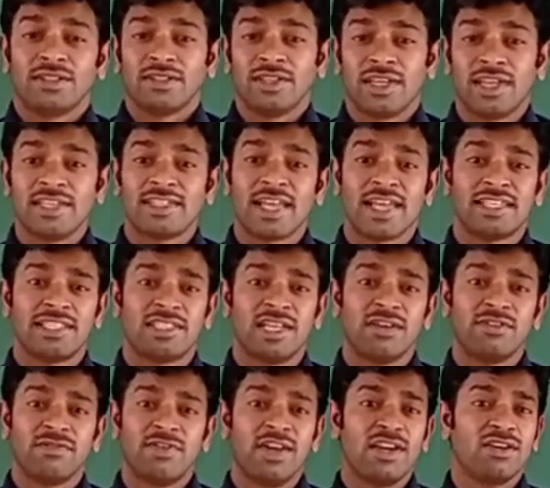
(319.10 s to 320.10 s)
His
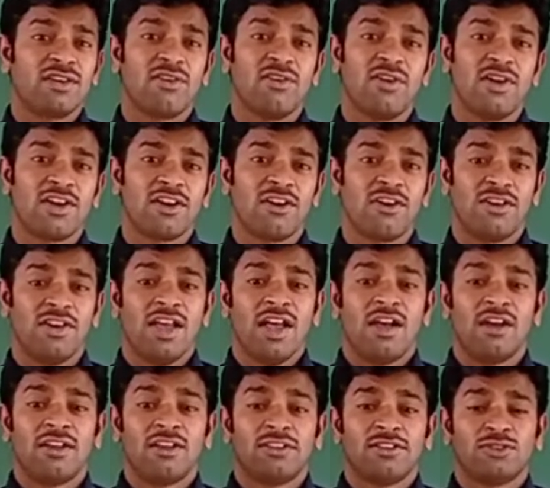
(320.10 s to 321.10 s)
exams were going on.
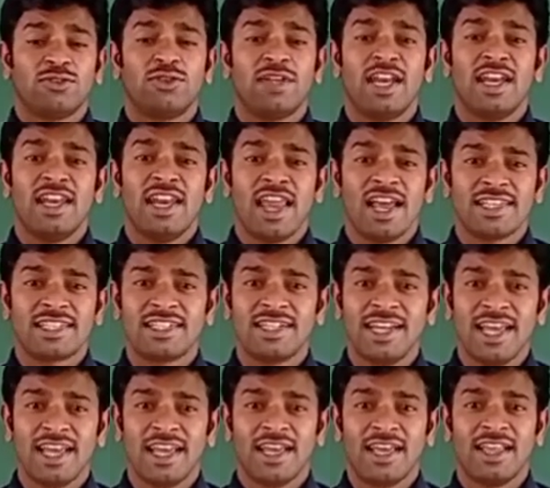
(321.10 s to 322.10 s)
To the next
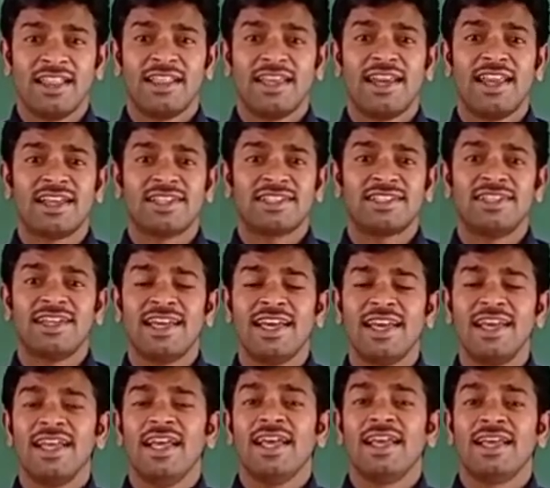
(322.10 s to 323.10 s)
day, in the next
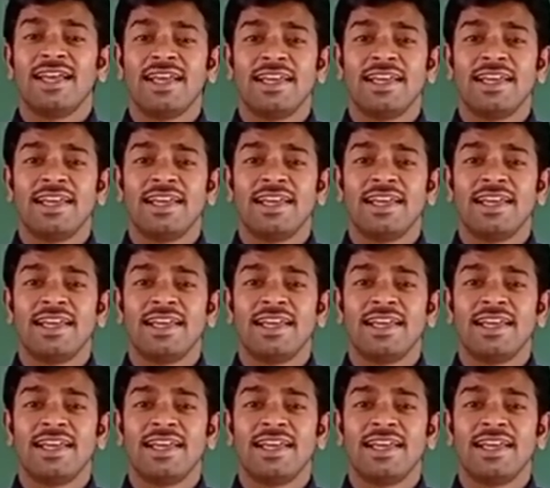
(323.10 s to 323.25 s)
day,